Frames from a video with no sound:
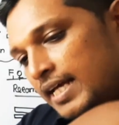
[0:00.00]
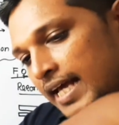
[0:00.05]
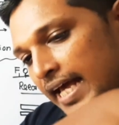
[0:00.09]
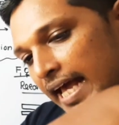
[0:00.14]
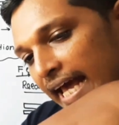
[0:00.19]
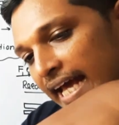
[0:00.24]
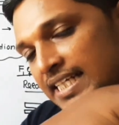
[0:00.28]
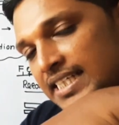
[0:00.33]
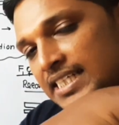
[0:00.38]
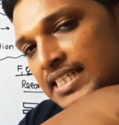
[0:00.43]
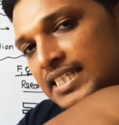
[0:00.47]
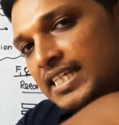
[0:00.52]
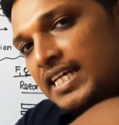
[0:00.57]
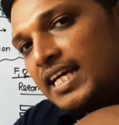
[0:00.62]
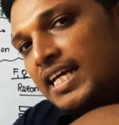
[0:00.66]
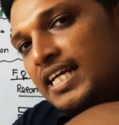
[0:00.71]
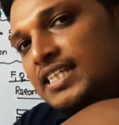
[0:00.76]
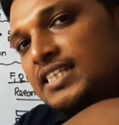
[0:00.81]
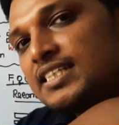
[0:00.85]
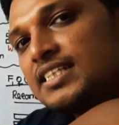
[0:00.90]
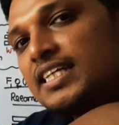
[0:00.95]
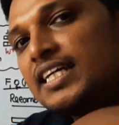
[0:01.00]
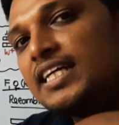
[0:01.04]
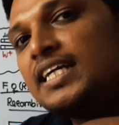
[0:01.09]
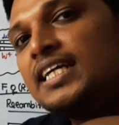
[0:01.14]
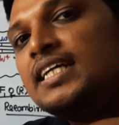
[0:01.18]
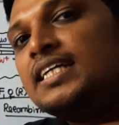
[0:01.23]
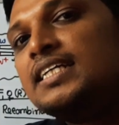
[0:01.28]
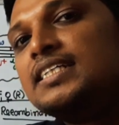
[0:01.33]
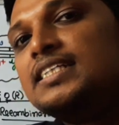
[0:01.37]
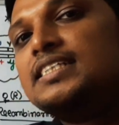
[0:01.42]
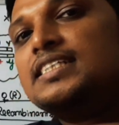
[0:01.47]
exchange
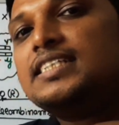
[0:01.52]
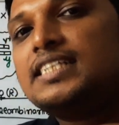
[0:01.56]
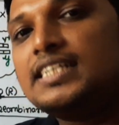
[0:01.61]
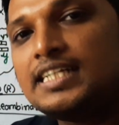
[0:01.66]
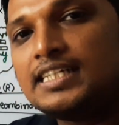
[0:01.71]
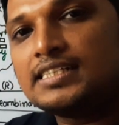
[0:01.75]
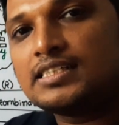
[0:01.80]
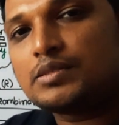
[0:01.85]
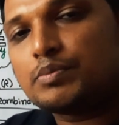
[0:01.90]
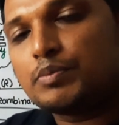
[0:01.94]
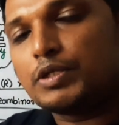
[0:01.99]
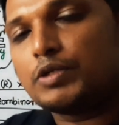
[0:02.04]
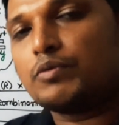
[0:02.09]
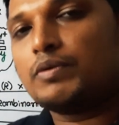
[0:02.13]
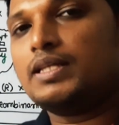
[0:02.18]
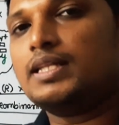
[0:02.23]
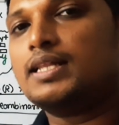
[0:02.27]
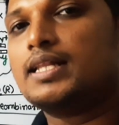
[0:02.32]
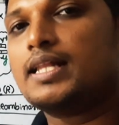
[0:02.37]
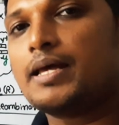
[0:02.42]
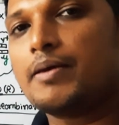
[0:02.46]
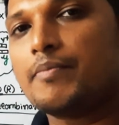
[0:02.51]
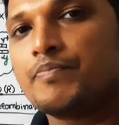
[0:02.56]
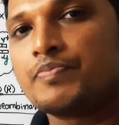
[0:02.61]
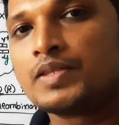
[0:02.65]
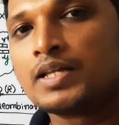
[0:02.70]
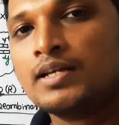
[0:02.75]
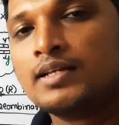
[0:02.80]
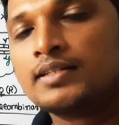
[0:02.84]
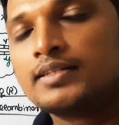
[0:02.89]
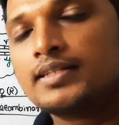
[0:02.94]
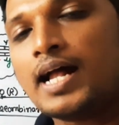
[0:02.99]
the genes between them.
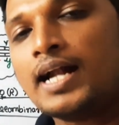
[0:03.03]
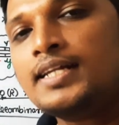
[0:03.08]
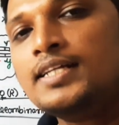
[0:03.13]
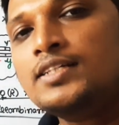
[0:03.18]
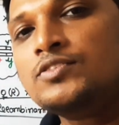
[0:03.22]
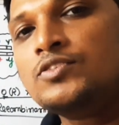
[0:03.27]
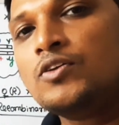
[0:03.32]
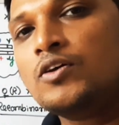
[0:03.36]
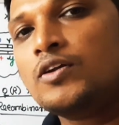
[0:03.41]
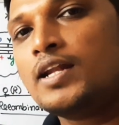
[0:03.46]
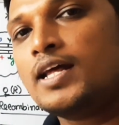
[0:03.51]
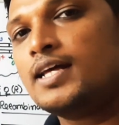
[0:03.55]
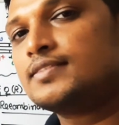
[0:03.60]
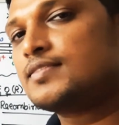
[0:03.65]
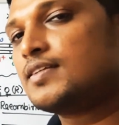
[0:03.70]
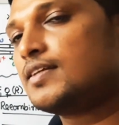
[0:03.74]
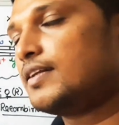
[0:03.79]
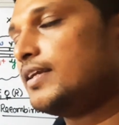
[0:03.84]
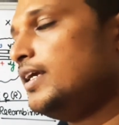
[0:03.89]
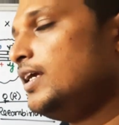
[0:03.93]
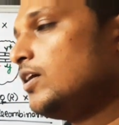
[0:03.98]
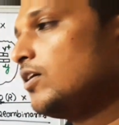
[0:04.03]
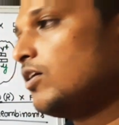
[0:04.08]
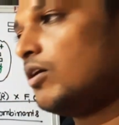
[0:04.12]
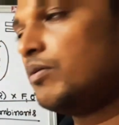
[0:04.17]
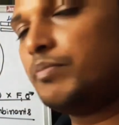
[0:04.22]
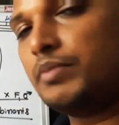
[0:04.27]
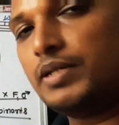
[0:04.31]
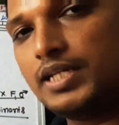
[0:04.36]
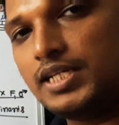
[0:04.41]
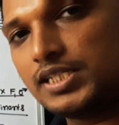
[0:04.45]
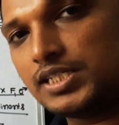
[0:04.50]
That is known as
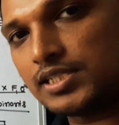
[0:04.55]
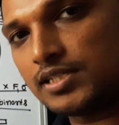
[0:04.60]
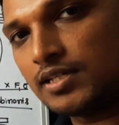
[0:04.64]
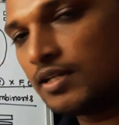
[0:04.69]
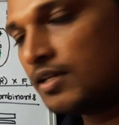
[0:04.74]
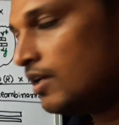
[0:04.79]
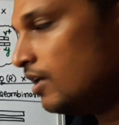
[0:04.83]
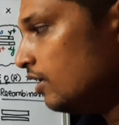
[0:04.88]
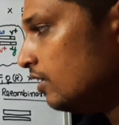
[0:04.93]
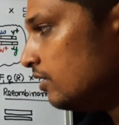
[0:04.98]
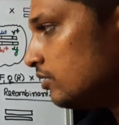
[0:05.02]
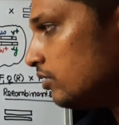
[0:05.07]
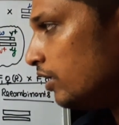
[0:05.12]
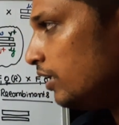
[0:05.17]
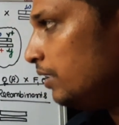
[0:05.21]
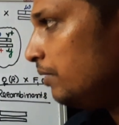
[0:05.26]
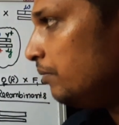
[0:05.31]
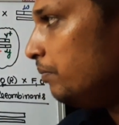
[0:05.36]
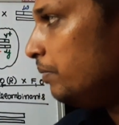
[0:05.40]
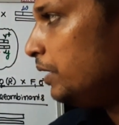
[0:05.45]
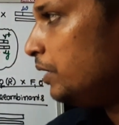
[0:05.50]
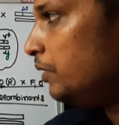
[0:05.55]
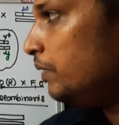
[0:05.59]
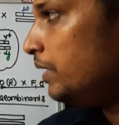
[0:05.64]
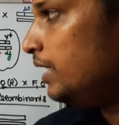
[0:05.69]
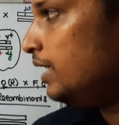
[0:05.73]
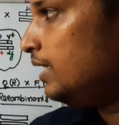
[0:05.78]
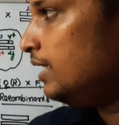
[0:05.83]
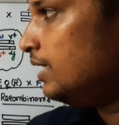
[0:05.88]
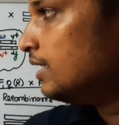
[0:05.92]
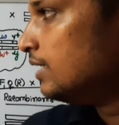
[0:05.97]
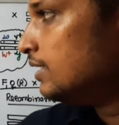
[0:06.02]
recombination. So in
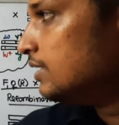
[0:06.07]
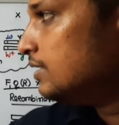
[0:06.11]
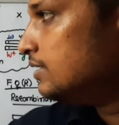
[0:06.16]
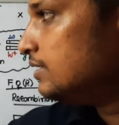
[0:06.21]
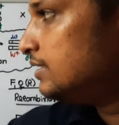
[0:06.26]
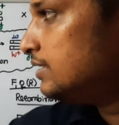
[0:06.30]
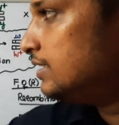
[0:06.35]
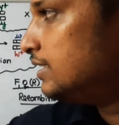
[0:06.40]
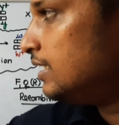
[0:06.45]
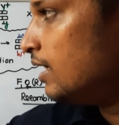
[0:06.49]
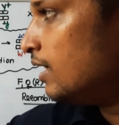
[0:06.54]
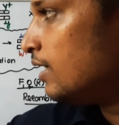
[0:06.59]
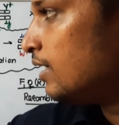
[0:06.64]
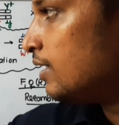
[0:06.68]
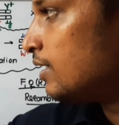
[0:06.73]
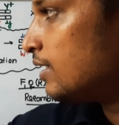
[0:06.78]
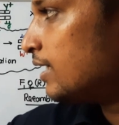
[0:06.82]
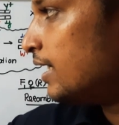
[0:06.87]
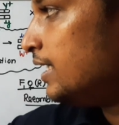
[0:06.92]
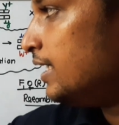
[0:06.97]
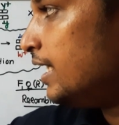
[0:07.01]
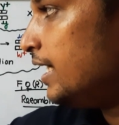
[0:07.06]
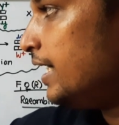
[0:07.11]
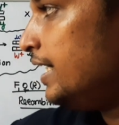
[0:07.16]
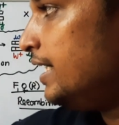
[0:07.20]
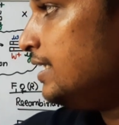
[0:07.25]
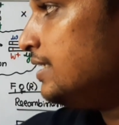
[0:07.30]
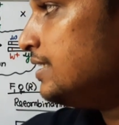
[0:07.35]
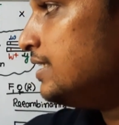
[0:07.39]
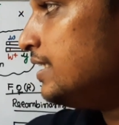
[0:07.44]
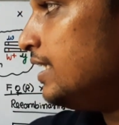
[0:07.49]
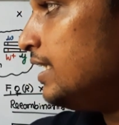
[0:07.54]
between
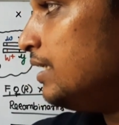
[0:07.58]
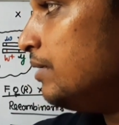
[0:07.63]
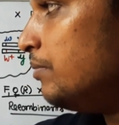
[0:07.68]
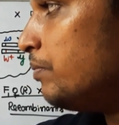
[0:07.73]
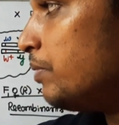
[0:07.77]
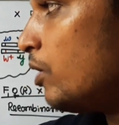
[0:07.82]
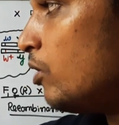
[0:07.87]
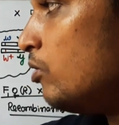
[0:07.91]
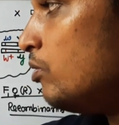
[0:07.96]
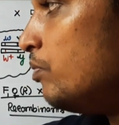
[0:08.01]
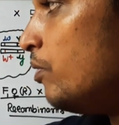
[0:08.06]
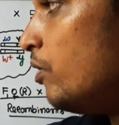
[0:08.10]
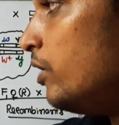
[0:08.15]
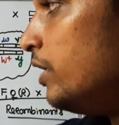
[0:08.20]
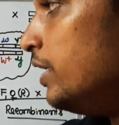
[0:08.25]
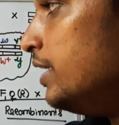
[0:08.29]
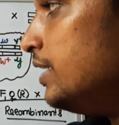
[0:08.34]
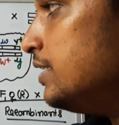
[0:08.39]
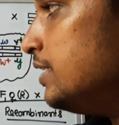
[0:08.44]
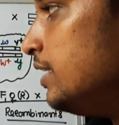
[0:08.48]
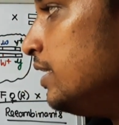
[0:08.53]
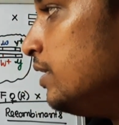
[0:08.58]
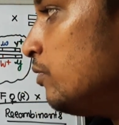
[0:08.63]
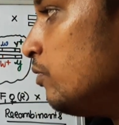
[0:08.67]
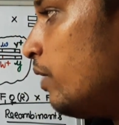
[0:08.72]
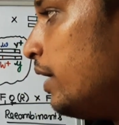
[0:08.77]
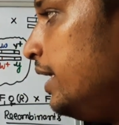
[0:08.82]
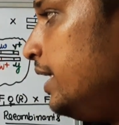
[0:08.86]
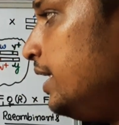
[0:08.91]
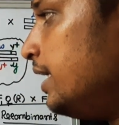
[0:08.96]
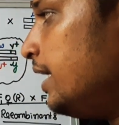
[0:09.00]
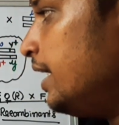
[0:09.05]
red-eyed gene, brown-bodied gene,
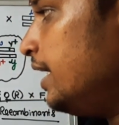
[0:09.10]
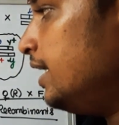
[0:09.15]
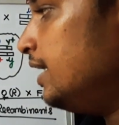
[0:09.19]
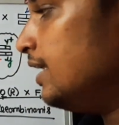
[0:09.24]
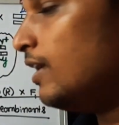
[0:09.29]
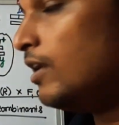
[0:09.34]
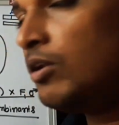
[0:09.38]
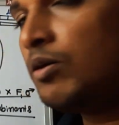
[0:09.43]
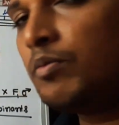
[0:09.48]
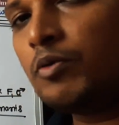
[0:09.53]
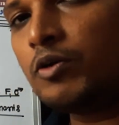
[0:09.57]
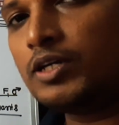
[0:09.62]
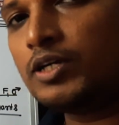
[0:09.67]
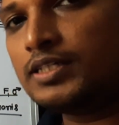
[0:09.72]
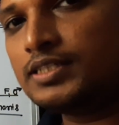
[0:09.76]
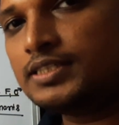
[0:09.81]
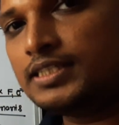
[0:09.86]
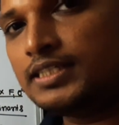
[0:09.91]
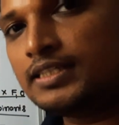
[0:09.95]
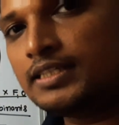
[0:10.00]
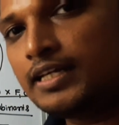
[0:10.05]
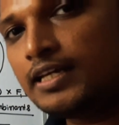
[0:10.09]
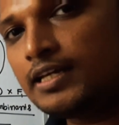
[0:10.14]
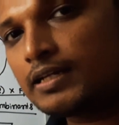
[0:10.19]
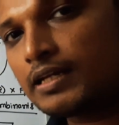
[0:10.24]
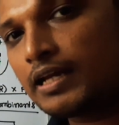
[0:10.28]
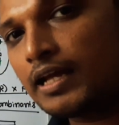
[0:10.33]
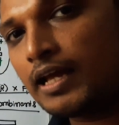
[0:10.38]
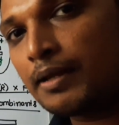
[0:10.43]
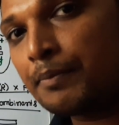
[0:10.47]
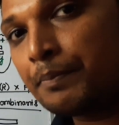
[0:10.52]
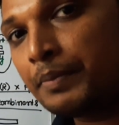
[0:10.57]
white-eyed, yellow-bodied gene, there
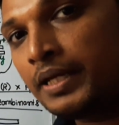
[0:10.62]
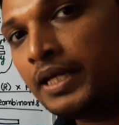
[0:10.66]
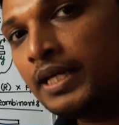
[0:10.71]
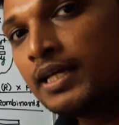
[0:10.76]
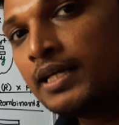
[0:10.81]
can be